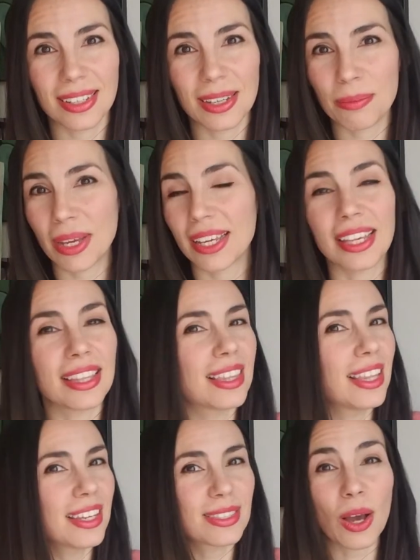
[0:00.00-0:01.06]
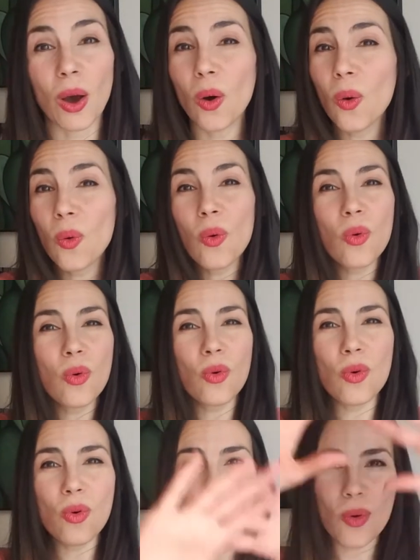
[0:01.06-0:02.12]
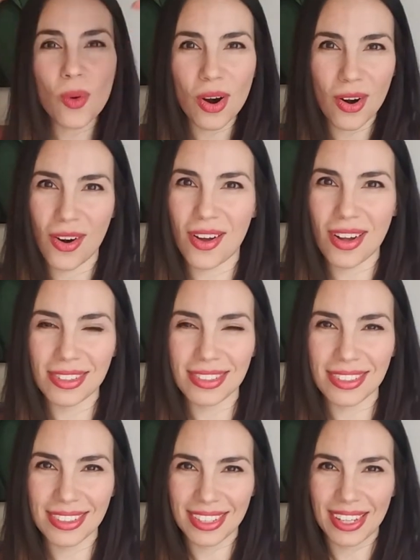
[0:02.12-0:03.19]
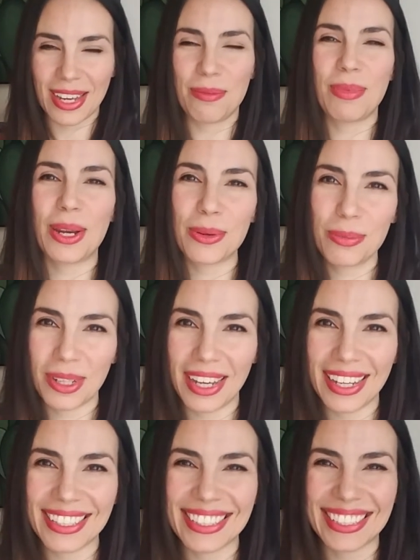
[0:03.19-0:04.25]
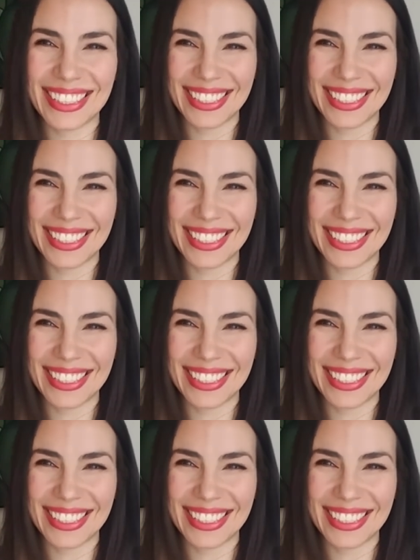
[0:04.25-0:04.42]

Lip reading: in making this whole world a better place.